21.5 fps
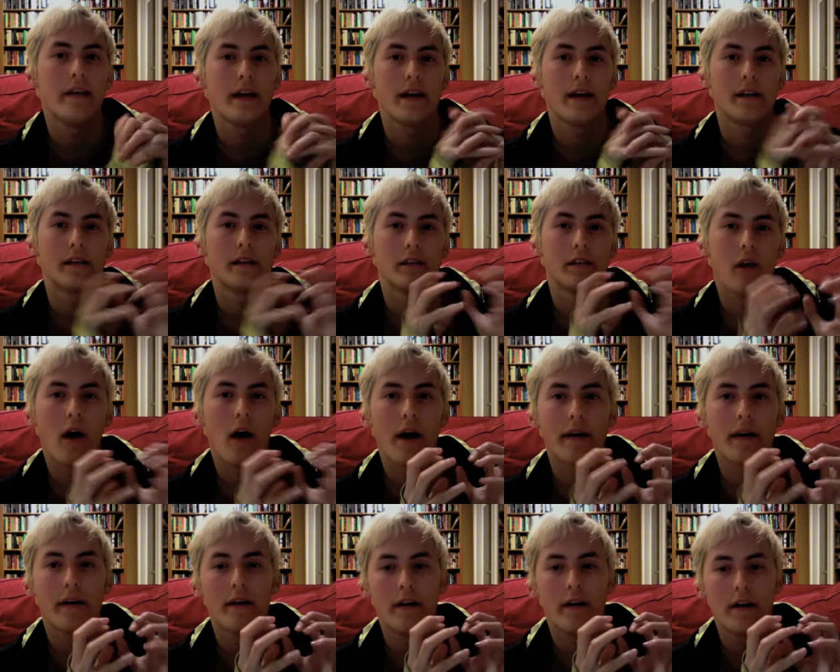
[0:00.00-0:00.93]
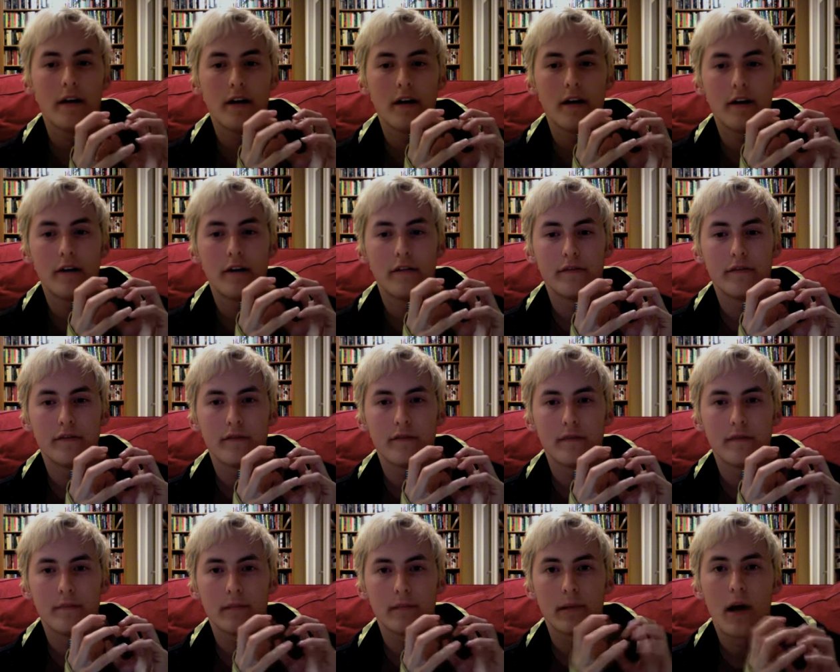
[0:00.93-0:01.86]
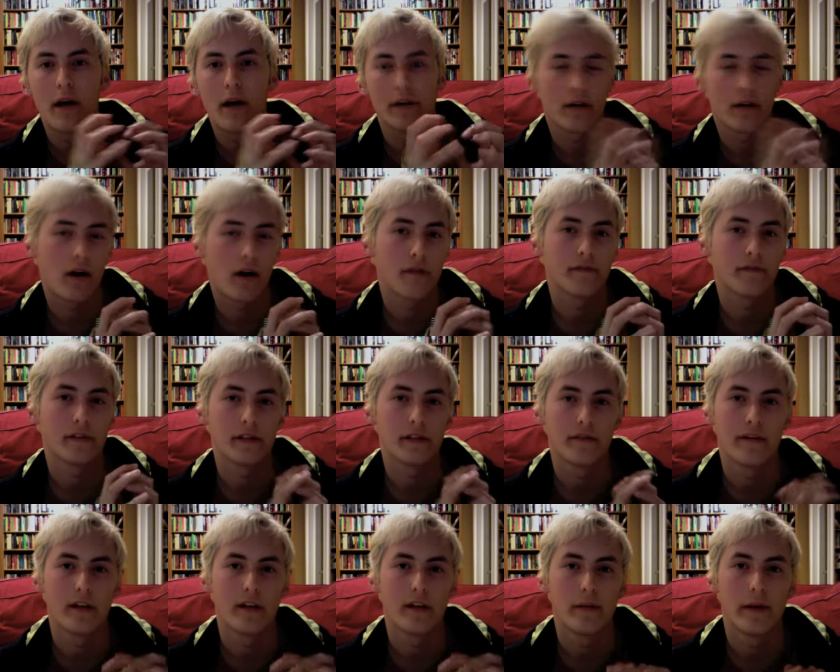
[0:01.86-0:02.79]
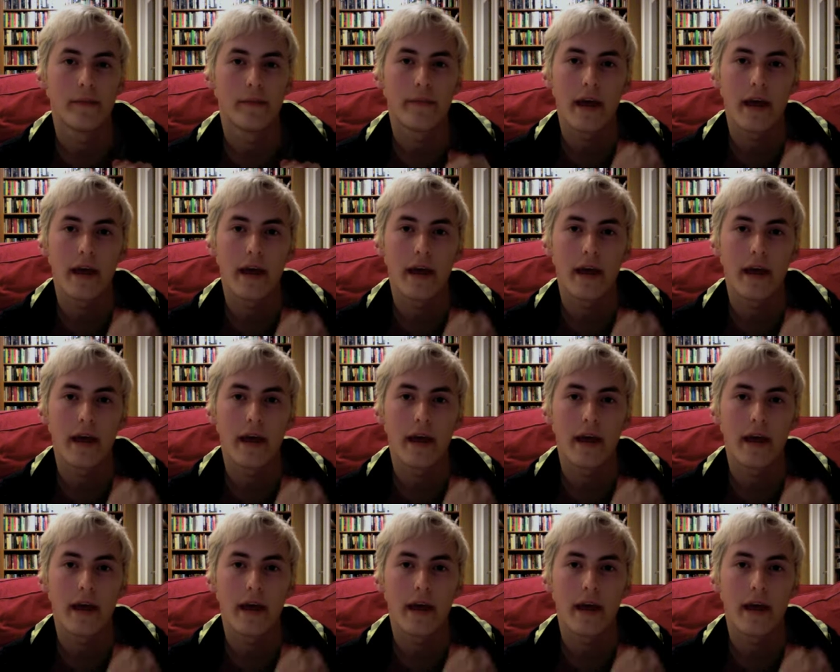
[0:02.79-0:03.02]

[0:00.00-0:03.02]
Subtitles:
and a lot of plot and conflict development,